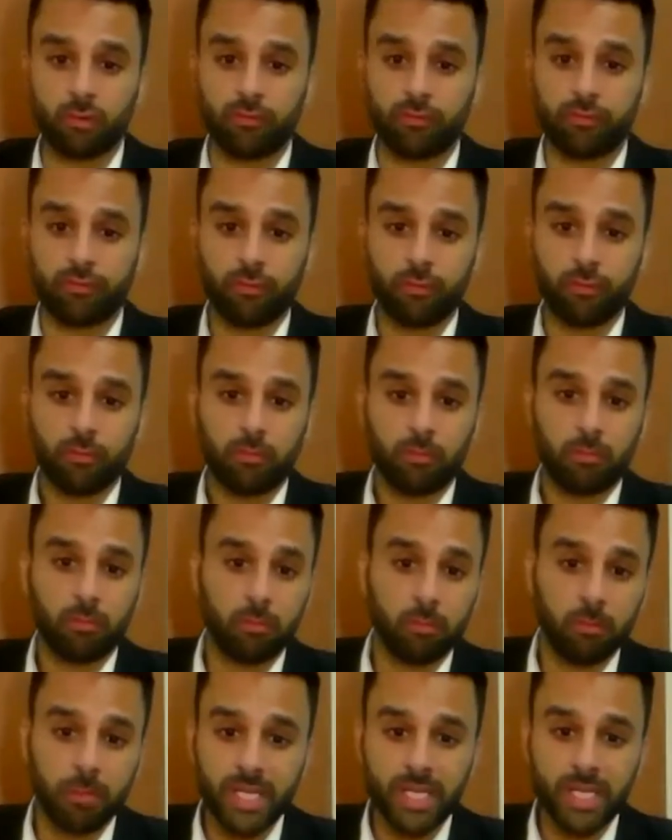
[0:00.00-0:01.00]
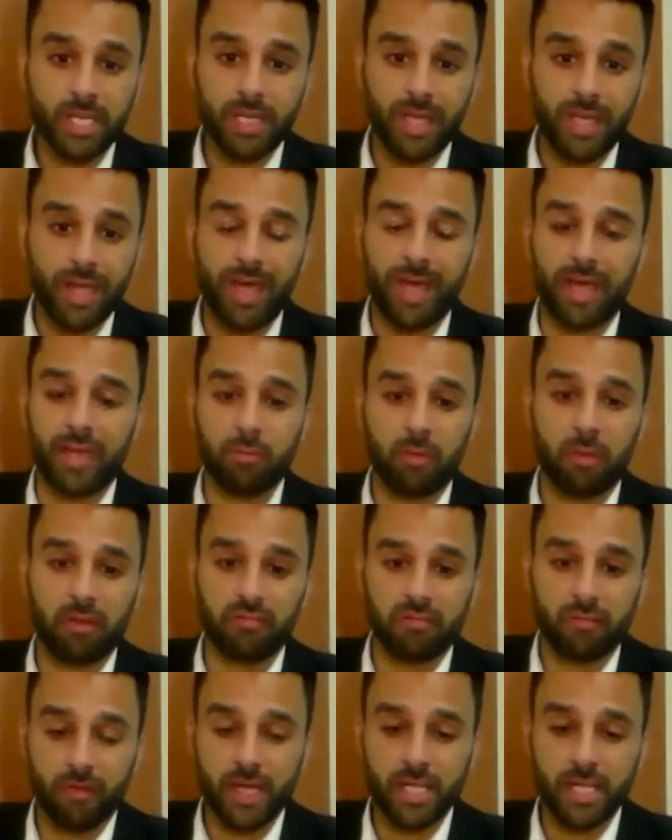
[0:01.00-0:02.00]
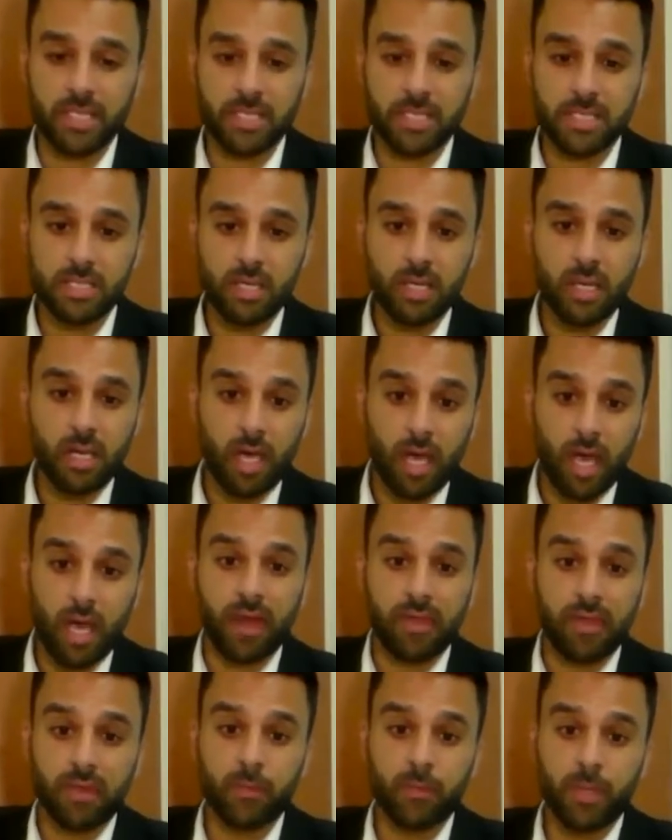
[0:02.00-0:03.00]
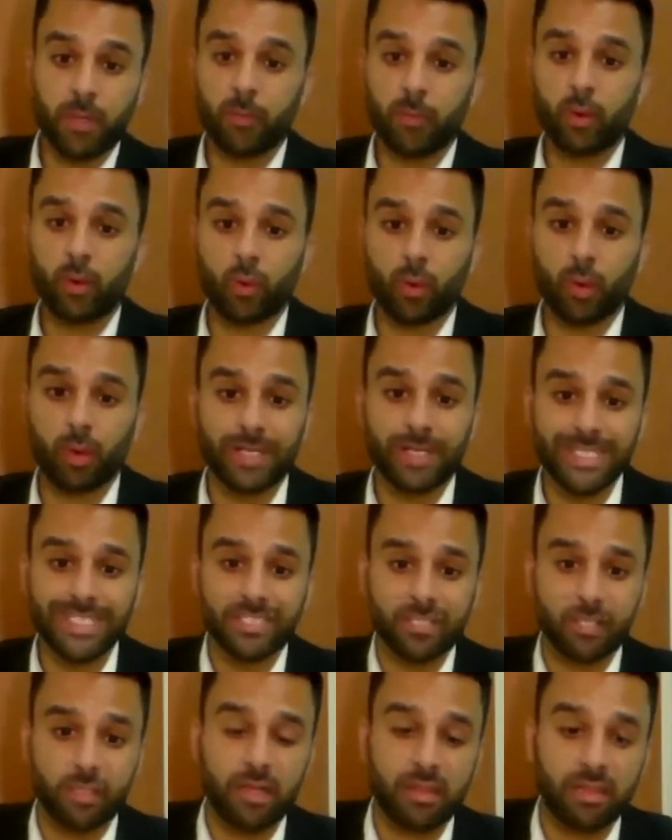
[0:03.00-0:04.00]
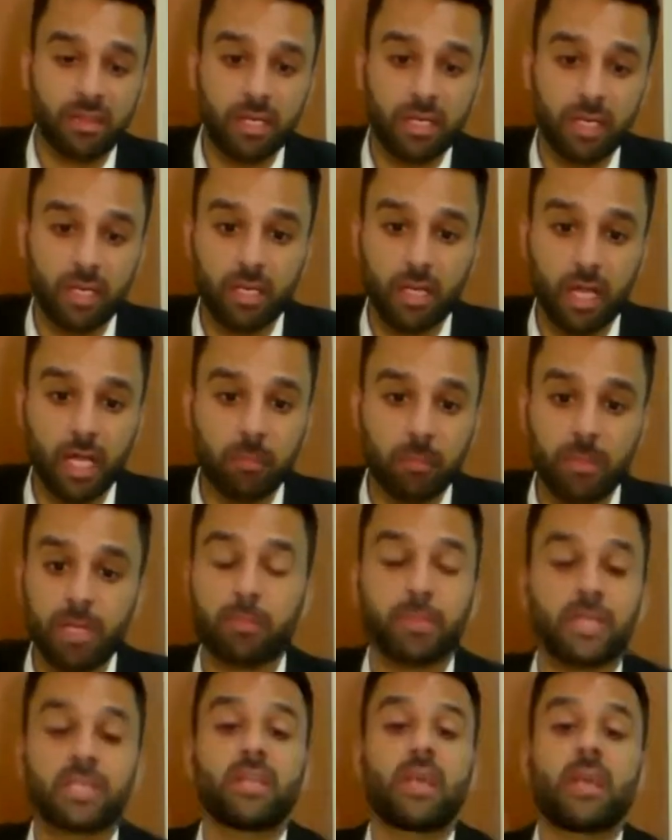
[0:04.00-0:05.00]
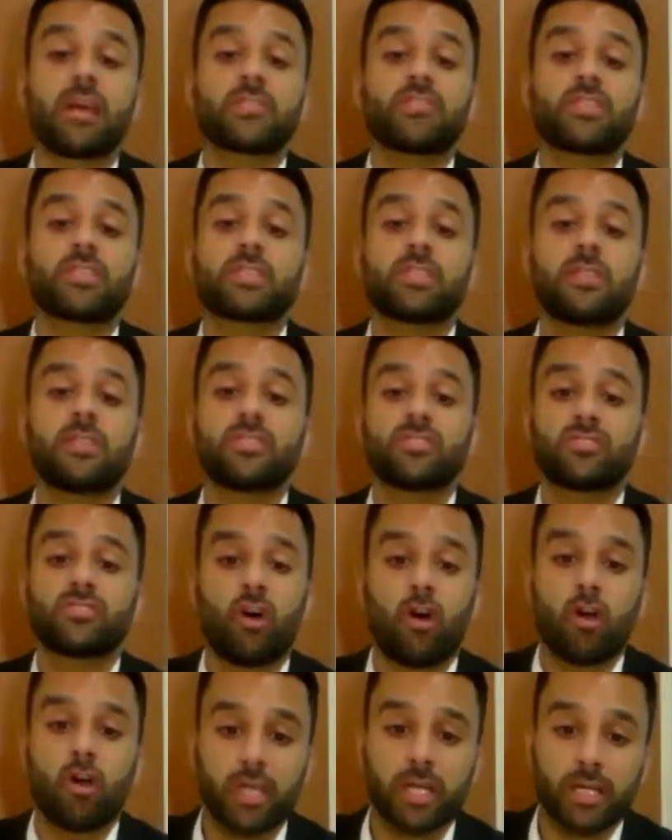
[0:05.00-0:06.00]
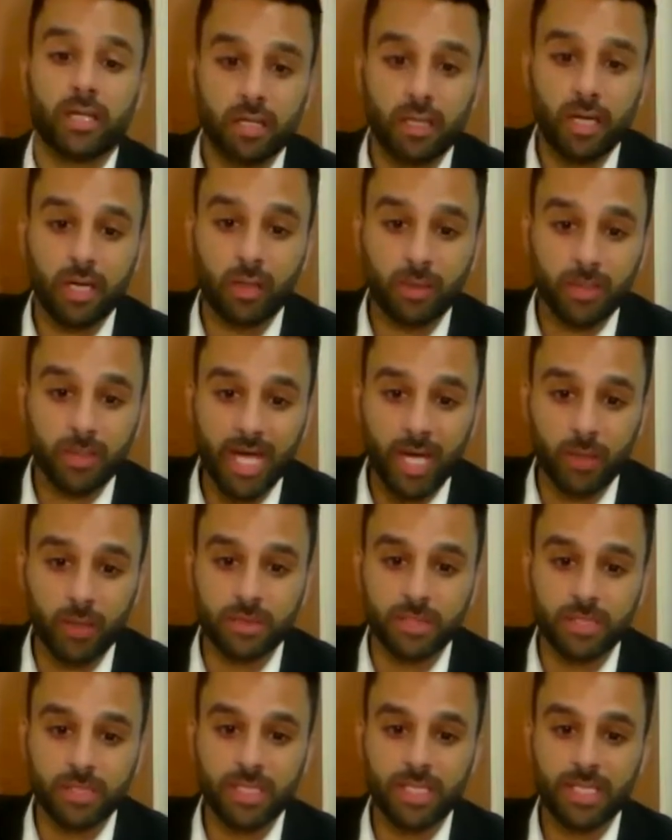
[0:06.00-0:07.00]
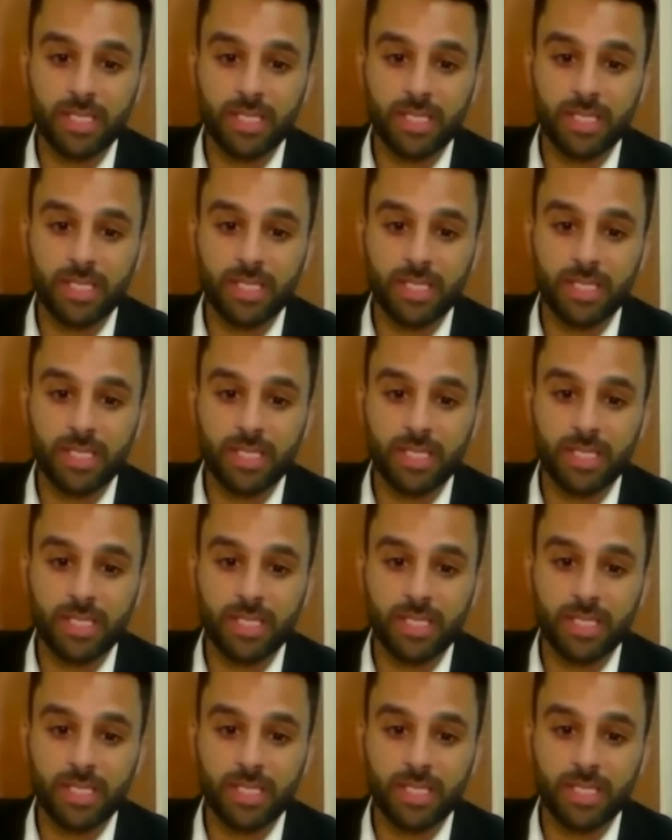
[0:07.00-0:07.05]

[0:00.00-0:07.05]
of me and my friends and the people who are literally thinking like me but they're just not talking out loud